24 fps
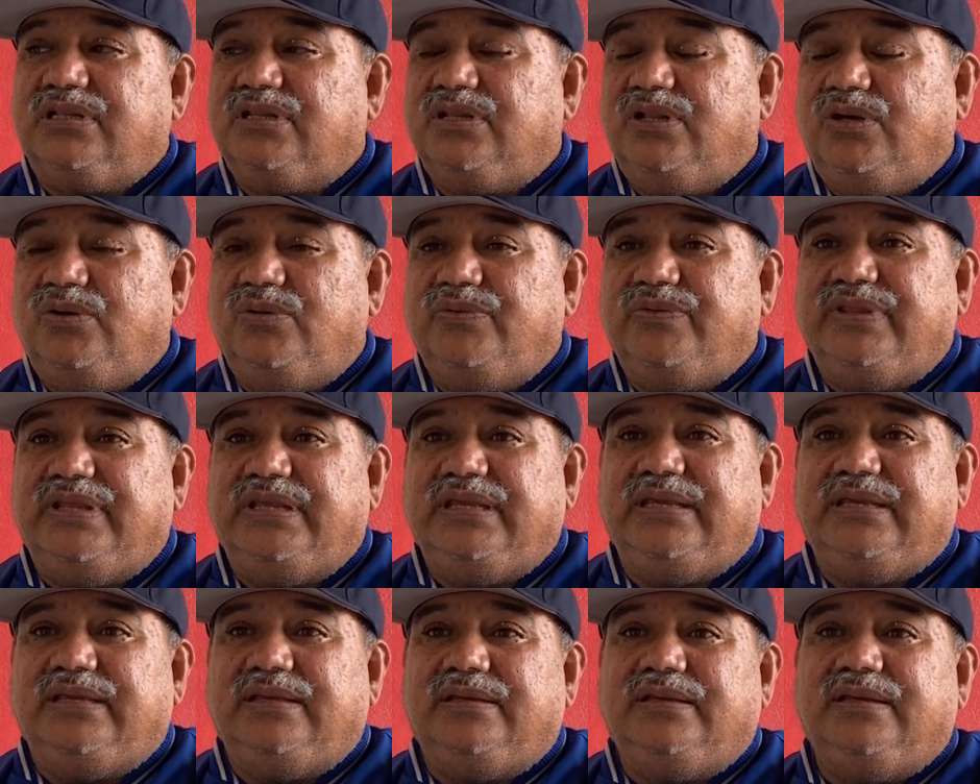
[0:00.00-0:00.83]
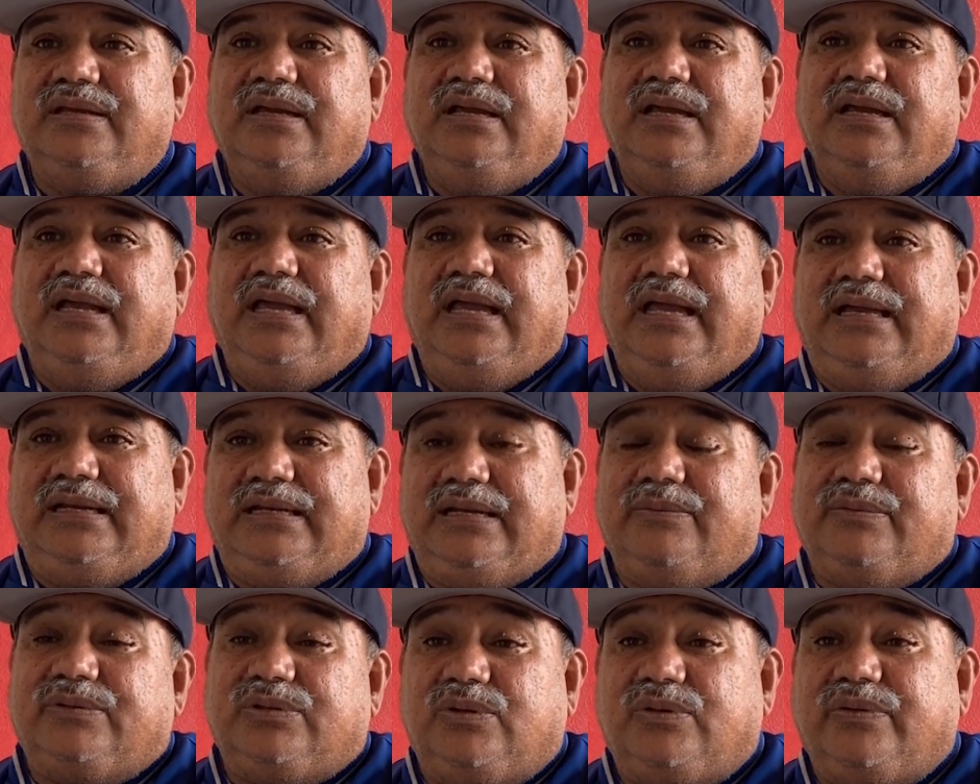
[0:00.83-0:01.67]
clothing, and
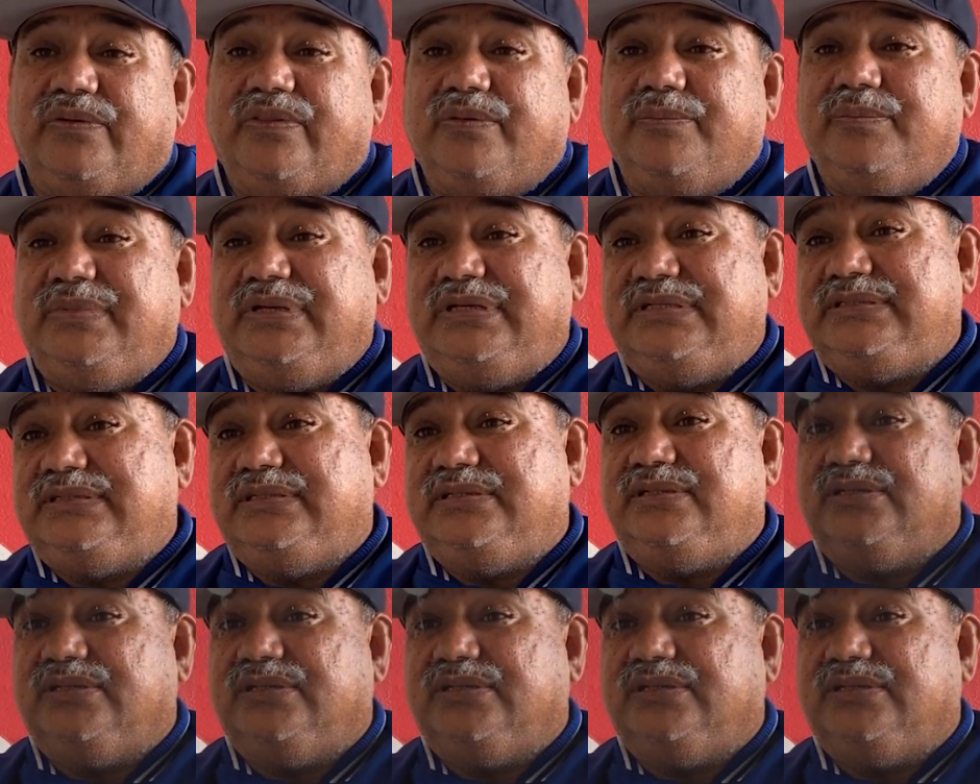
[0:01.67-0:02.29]
I would go to the mission